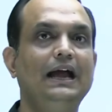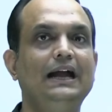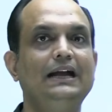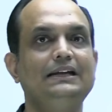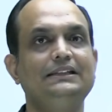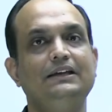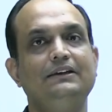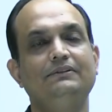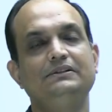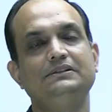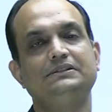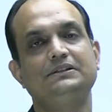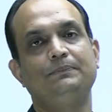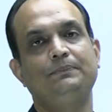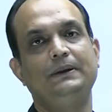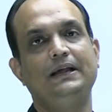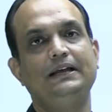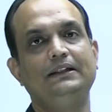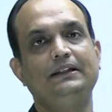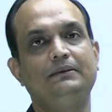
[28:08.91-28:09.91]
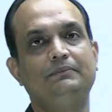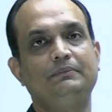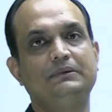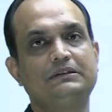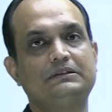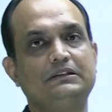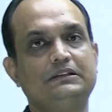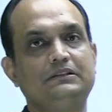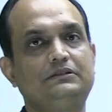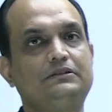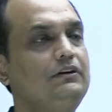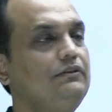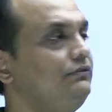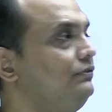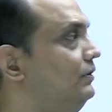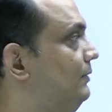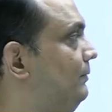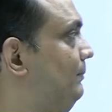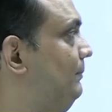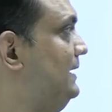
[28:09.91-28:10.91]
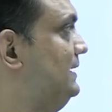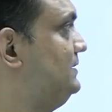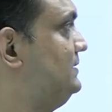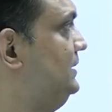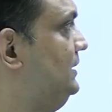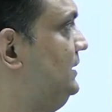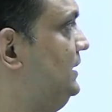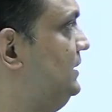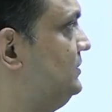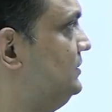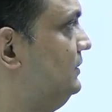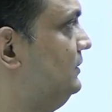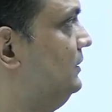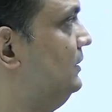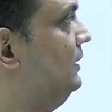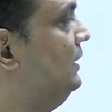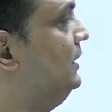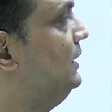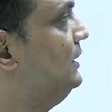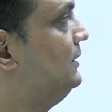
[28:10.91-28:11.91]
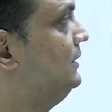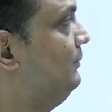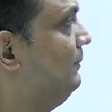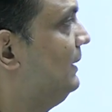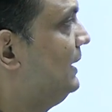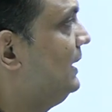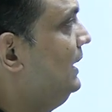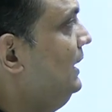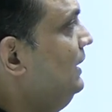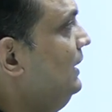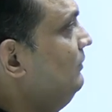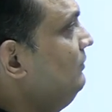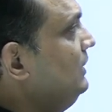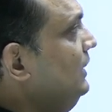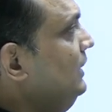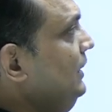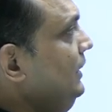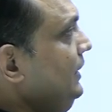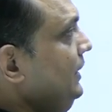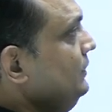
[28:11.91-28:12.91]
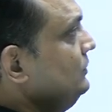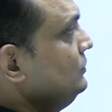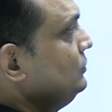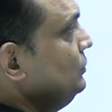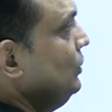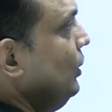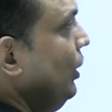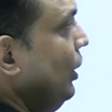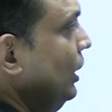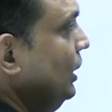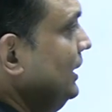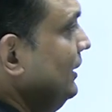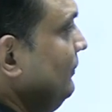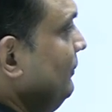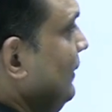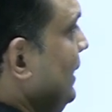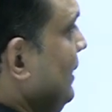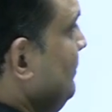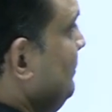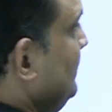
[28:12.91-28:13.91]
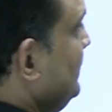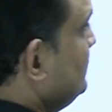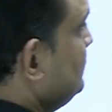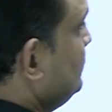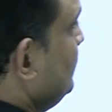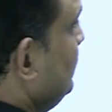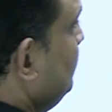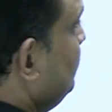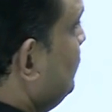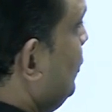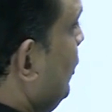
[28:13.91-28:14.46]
and they will supply the muscles of mastication. The buccal nerve contains all the fibers of